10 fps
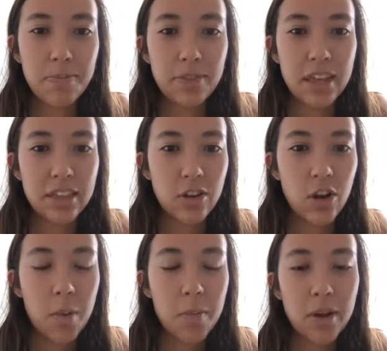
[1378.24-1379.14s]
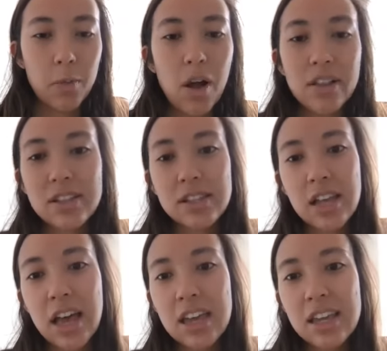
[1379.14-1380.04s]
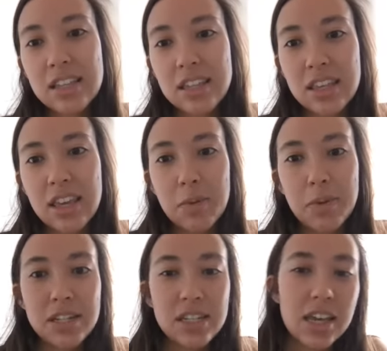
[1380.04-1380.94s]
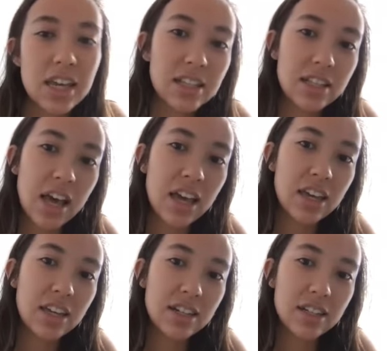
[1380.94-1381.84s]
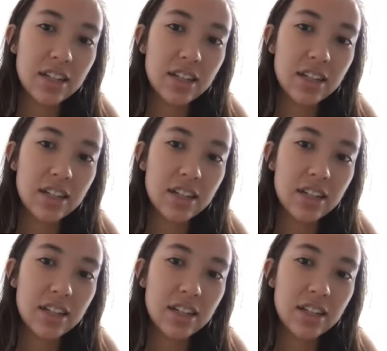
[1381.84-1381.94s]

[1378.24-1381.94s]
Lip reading: like the Herman and Wallace site, the APTA site.